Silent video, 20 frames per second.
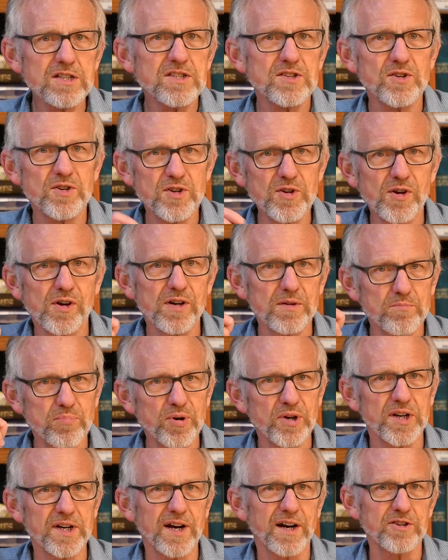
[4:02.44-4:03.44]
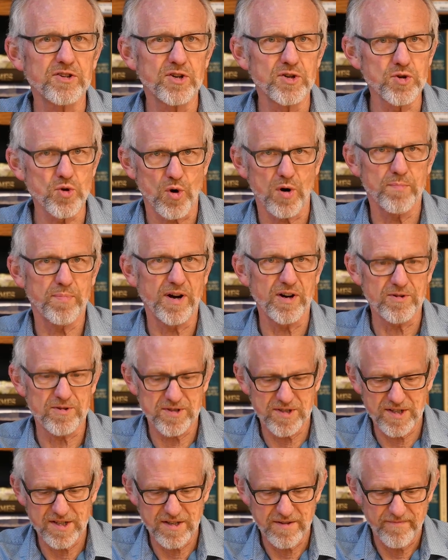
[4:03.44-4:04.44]
so you could put it on your
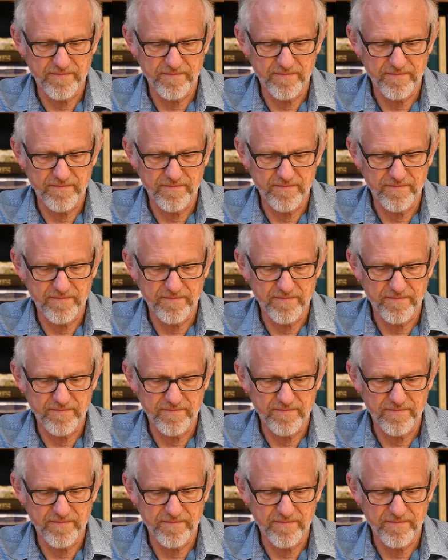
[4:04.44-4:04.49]
doorpost.